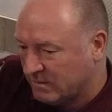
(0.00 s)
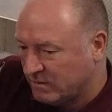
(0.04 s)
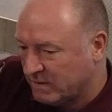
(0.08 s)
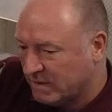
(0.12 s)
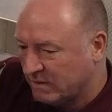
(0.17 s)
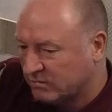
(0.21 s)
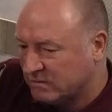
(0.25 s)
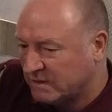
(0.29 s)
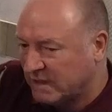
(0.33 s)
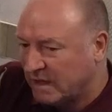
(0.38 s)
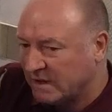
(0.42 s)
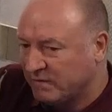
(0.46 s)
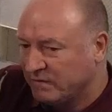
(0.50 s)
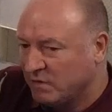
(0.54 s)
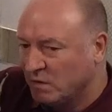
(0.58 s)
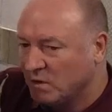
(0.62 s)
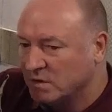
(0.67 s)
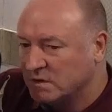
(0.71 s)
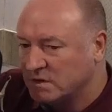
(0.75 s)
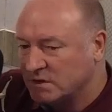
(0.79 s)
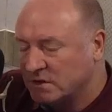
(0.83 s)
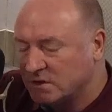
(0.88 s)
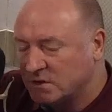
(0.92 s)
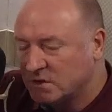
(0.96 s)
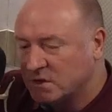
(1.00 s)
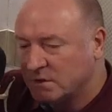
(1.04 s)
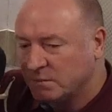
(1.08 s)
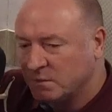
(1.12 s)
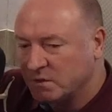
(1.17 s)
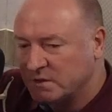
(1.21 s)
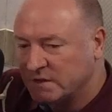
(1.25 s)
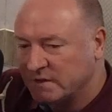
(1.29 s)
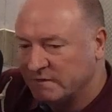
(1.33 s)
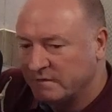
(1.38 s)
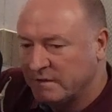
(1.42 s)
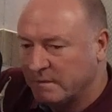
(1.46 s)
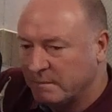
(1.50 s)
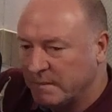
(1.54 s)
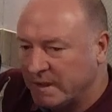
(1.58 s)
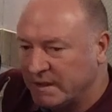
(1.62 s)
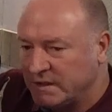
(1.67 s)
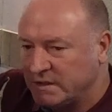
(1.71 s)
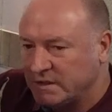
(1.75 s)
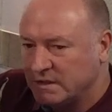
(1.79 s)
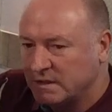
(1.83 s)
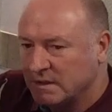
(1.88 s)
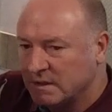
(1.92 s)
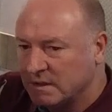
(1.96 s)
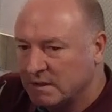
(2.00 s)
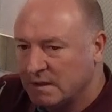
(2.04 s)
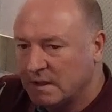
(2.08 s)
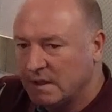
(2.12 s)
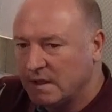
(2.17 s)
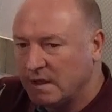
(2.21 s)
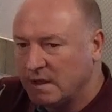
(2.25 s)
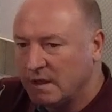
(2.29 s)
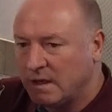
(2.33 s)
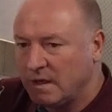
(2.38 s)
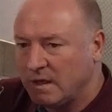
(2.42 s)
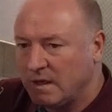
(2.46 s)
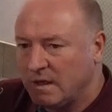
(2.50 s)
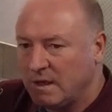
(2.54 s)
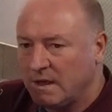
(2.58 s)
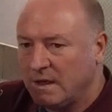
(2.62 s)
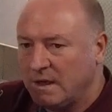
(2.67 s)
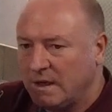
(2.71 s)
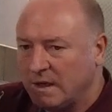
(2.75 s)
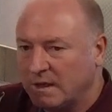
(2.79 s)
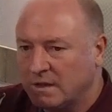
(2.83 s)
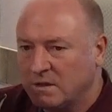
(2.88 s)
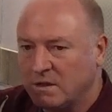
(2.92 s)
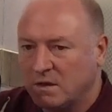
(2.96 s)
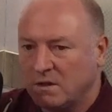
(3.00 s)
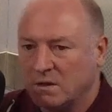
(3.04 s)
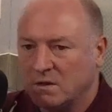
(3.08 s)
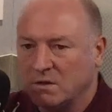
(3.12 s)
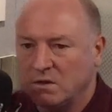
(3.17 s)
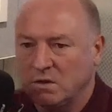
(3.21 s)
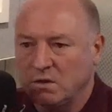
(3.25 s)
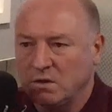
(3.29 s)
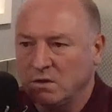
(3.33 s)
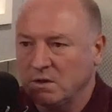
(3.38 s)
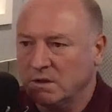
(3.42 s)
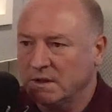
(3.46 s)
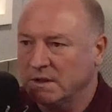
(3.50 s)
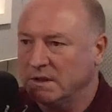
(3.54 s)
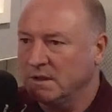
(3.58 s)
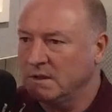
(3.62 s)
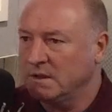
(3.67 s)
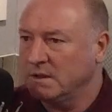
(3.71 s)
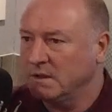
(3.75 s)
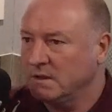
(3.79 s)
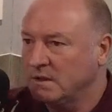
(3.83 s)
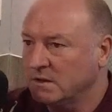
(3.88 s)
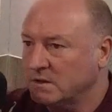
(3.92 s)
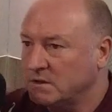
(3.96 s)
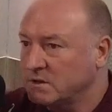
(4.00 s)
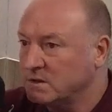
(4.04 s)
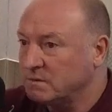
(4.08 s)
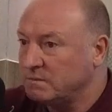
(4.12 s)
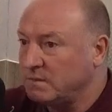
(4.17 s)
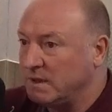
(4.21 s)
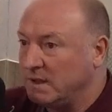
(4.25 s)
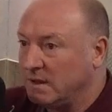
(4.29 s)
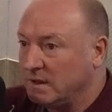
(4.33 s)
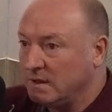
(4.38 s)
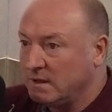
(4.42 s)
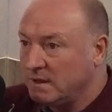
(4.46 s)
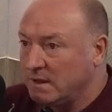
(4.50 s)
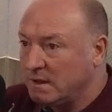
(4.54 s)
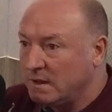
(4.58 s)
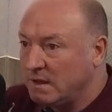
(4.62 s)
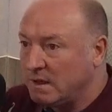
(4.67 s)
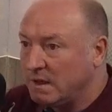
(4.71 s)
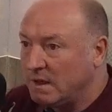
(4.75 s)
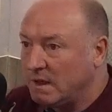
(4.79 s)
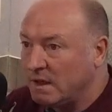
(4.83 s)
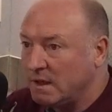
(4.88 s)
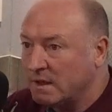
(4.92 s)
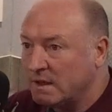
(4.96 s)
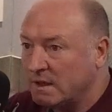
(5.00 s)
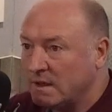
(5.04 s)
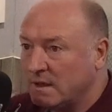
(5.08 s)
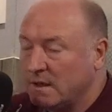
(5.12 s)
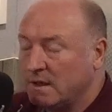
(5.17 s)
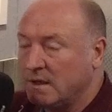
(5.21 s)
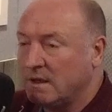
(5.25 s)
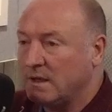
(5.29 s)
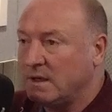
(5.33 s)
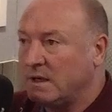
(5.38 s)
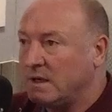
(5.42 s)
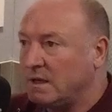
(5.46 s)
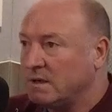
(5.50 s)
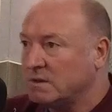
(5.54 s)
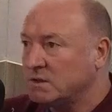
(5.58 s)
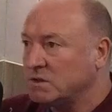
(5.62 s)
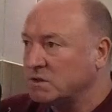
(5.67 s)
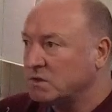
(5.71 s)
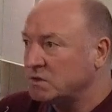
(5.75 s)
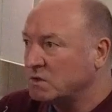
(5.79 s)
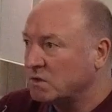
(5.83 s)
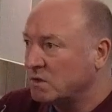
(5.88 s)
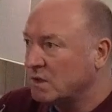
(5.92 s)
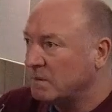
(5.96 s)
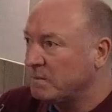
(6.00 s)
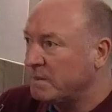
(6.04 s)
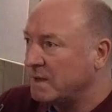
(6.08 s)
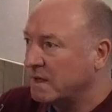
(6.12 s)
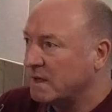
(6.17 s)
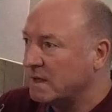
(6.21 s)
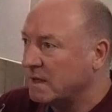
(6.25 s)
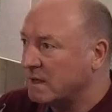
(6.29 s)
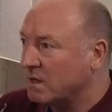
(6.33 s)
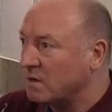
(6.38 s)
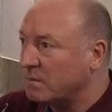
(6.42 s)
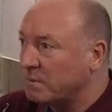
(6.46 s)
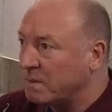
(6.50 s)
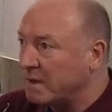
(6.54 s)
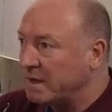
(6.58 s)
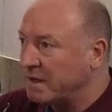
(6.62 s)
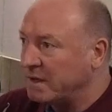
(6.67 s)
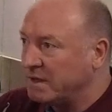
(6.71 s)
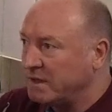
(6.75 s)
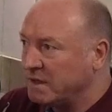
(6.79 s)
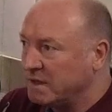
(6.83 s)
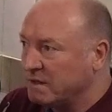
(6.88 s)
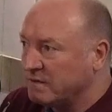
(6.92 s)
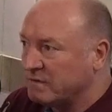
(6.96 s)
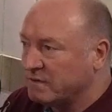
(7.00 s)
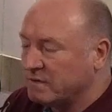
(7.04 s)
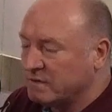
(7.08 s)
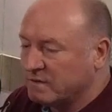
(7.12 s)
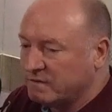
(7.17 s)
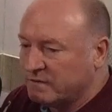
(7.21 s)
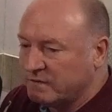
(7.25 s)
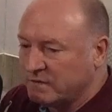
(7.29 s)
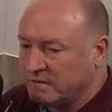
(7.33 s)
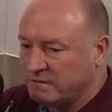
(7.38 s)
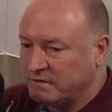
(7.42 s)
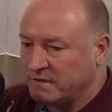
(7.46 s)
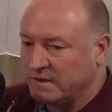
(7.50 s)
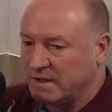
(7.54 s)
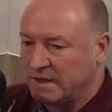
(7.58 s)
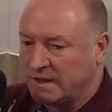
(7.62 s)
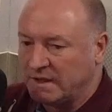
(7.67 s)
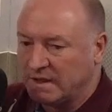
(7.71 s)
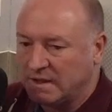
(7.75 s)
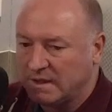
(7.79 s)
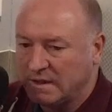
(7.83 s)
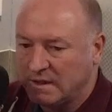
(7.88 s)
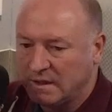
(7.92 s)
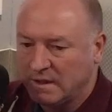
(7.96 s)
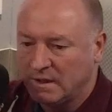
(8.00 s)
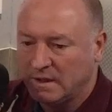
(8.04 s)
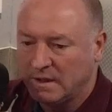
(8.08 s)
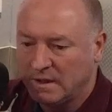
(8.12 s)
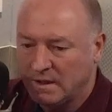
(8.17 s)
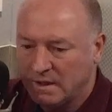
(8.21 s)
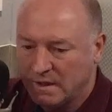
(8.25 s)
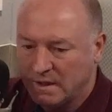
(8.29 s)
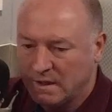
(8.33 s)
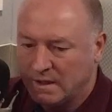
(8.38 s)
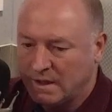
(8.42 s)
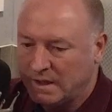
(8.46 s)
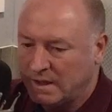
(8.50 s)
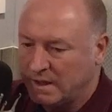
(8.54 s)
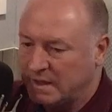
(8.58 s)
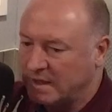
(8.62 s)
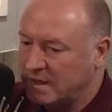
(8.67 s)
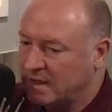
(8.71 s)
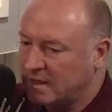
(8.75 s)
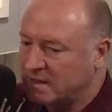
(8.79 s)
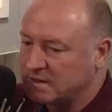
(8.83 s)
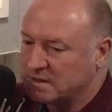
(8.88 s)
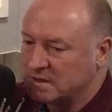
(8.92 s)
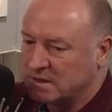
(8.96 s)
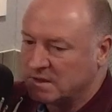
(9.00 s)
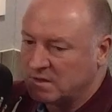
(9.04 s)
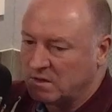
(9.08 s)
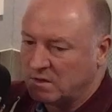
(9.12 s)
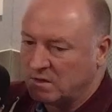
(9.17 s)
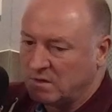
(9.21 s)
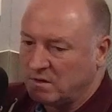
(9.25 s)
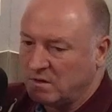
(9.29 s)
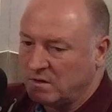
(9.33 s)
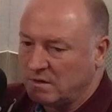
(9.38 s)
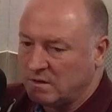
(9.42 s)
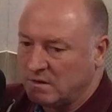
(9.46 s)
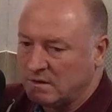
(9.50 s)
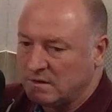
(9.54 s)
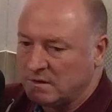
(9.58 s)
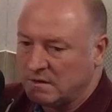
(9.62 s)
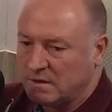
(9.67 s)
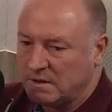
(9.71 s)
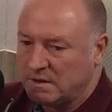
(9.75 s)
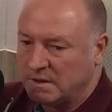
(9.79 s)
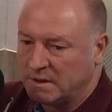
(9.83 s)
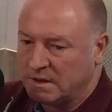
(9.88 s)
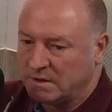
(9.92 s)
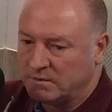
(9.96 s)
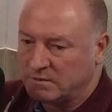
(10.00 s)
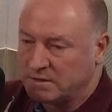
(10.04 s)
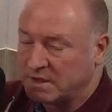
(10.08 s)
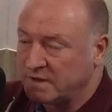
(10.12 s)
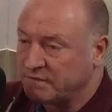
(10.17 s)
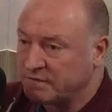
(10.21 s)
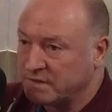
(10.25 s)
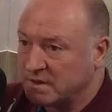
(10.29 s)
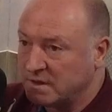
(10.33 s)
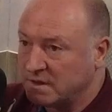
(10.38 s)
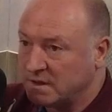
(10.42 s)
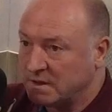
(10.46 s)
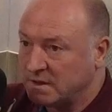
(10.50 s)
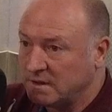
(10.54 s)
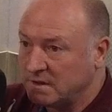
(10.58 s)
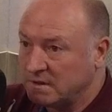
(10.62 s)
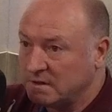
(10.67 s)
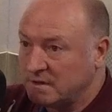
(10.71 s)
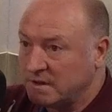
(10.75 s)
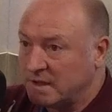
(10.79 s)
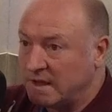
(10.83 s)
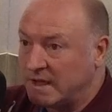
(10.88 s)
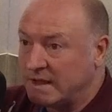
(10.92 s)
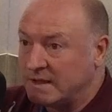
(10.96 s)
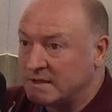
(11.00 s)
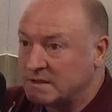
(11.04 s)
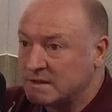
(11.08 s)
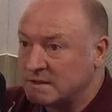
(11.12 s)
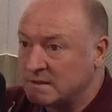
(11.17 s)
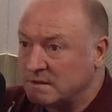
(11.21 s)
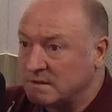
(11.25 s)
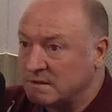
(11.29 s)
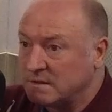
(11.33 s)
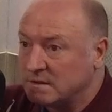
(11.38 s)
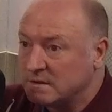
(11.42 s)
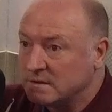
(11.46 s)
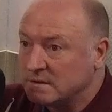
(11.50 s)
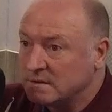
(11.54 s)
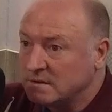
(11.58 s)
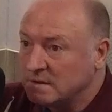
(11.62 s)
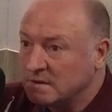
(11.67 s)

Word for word: without divulging too much information, I, I got a call in, in the summer and I, I was just on a back. I got player of the year for, for Villa and I get a call and it was after the, the Heysel.